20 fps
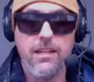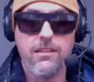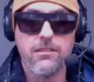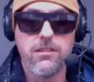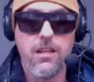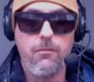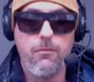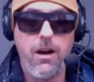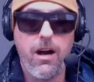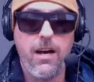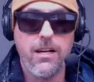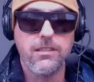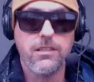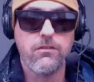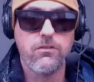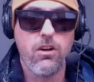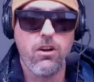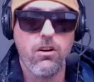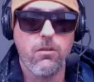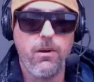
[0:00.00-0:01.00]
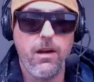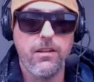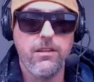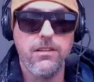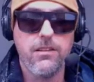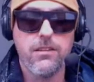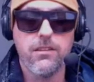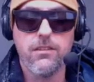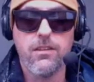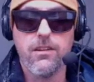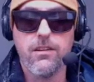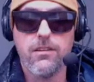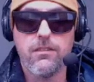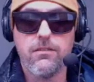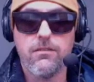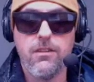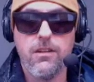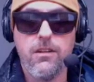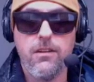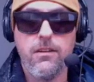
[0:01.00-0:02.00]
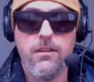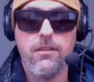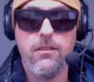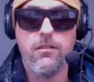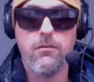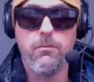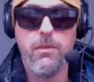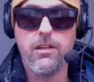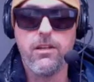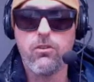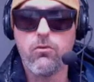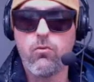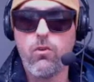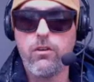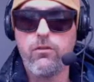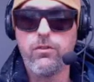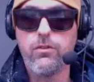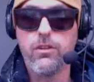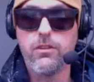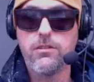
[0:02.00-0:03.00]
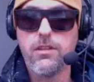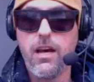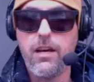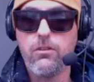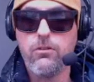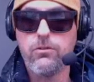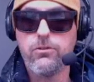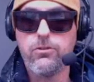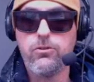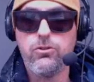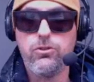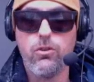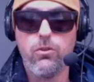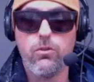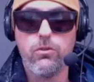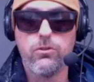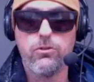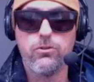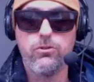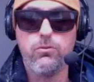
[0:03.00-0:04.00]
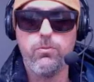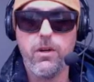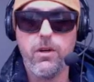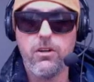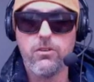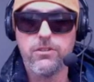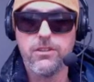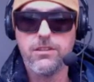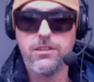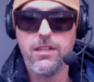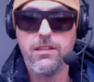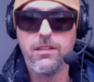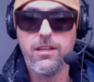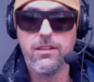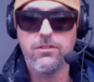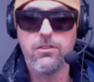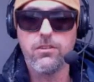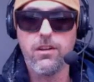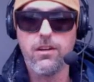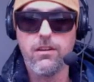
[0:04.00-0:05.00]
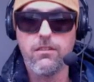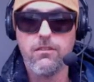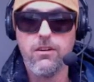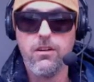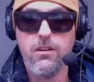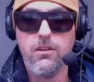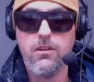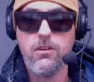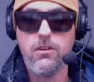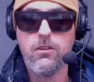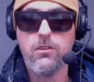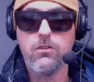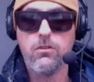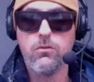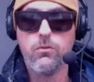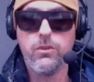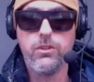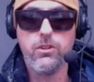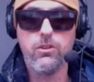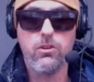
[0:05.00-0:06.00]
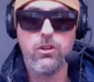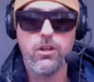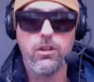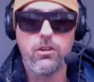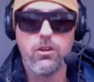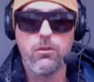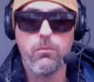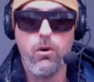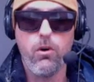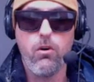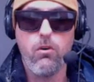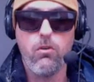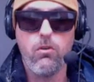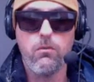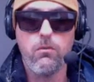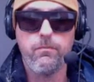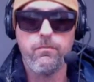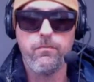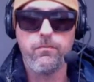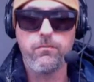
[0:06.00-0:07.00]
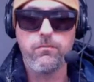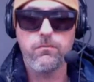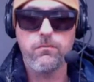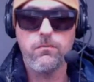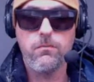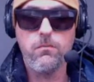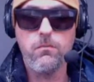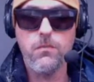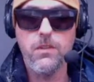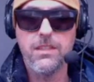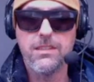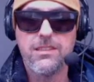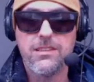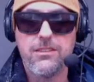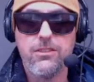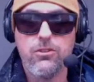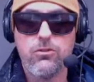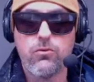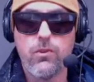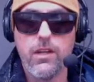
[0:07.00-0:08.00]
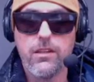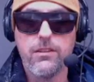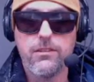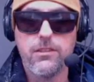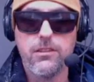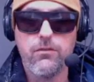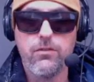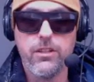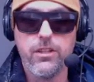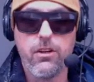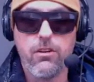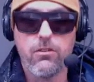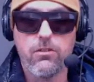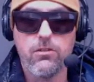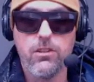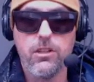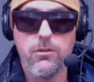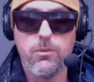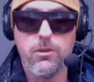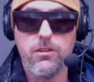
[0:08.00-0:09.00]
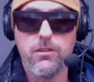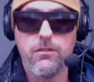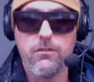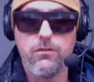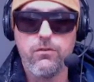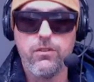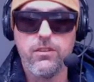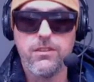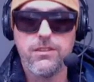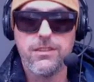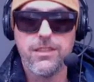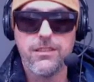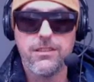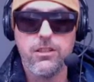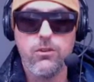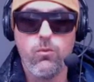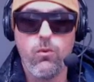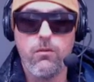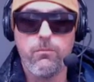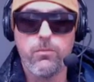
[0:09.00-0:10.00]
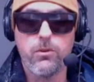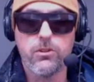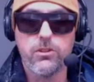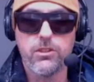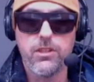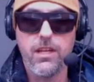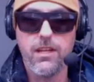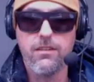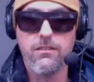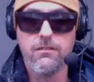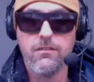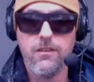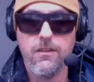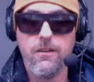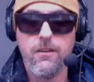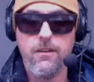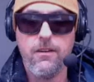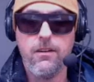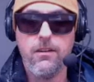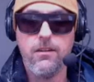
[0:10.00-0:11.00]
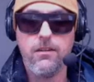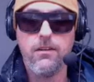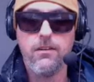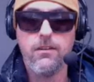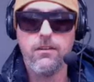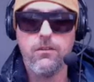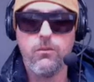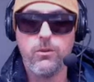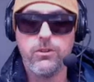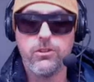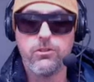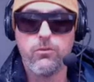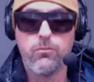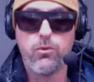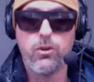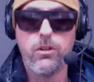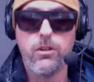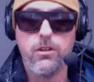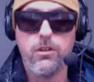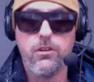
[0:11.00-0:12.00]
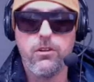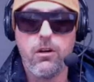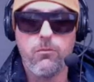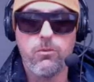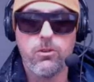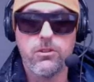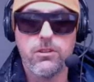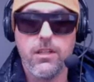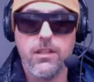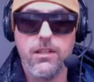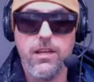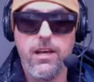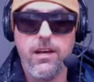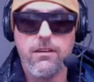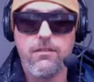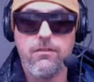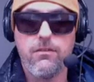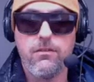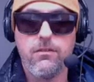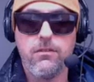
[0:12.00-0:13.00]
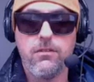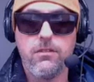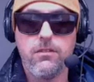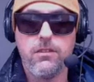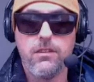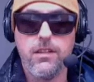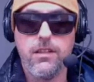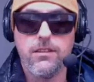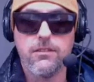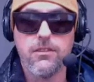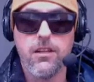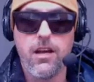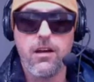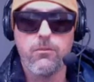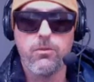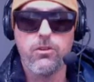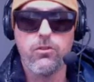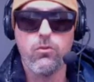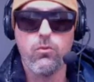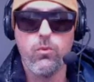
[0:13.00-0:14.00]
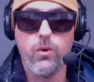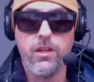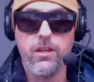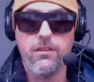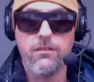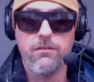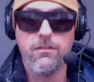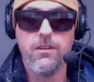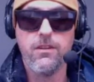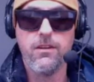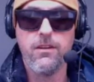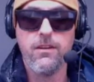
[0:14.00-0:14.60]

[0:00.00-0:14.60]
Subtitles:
Islam Makhachev talking about he could make a run for the title. Two shoulders, two belts, he said yesterday. When you look at the poll, it's still relatively early, but 61%, which is a pretty good number, say, yeah, Islam could win